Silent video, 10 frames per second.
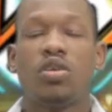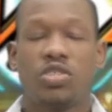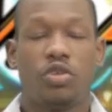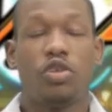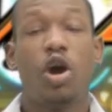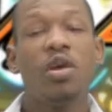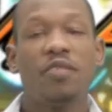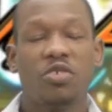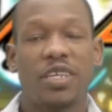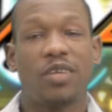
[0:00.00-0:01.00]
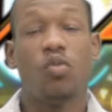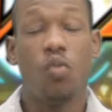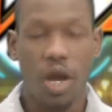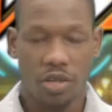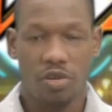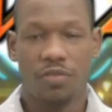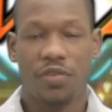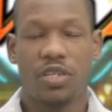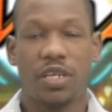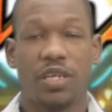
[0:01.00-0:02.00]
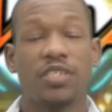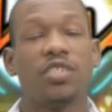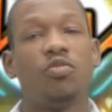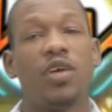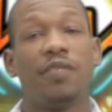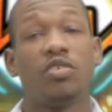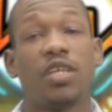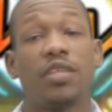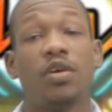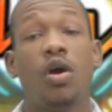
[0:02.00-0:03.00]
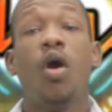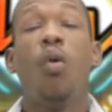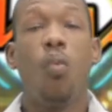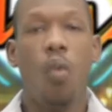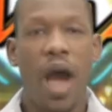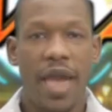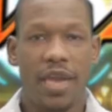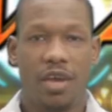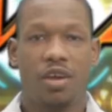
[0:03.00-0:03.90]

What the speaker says: So now we have looked at what crowdfunding is. We have looked at why